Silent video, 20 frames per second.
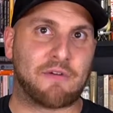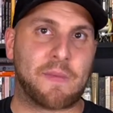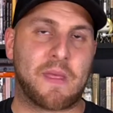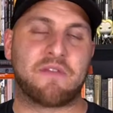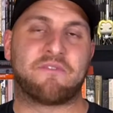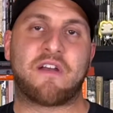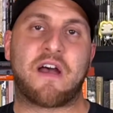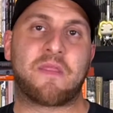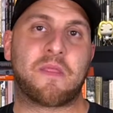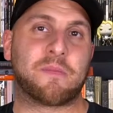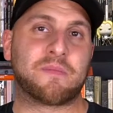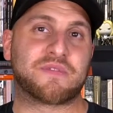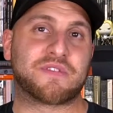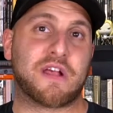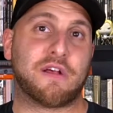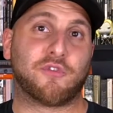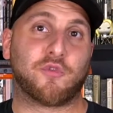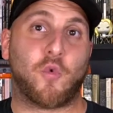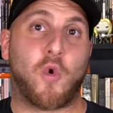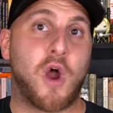they found
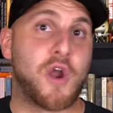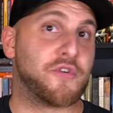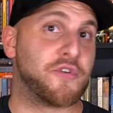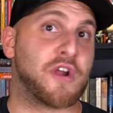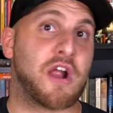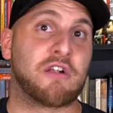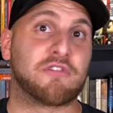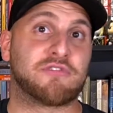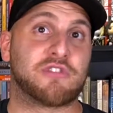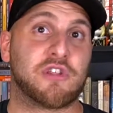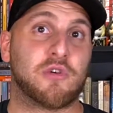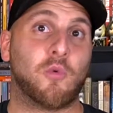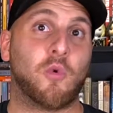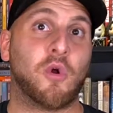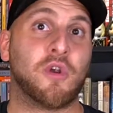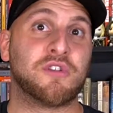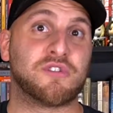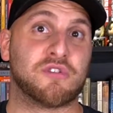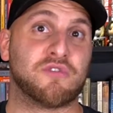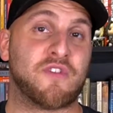themselves wandering out into the
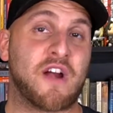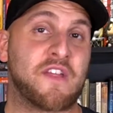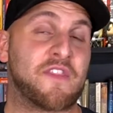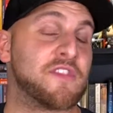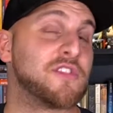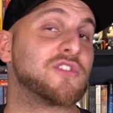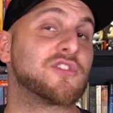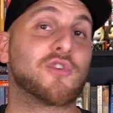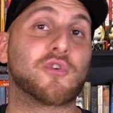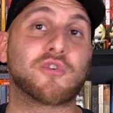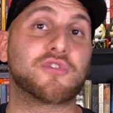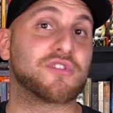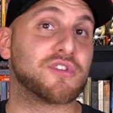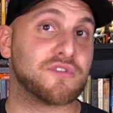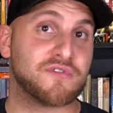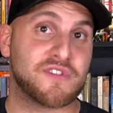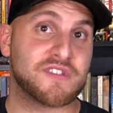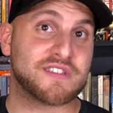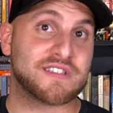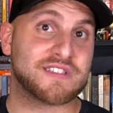woods to find the source
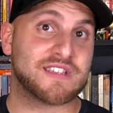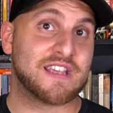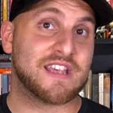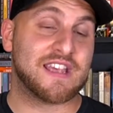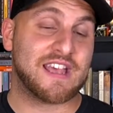of this